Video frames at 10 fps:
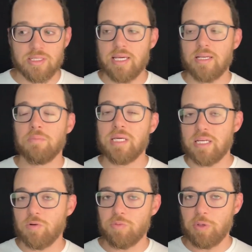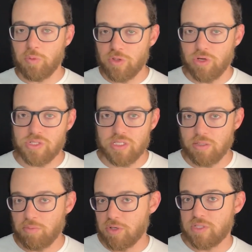They end up getting with people with
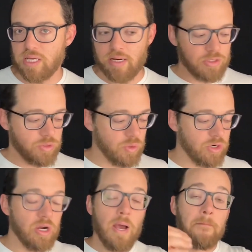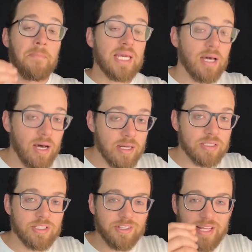narcissistic personality disorder
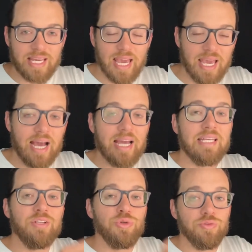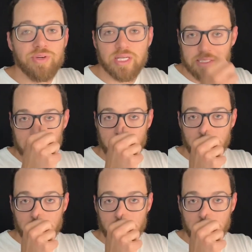because they're like, hey, I need to fix it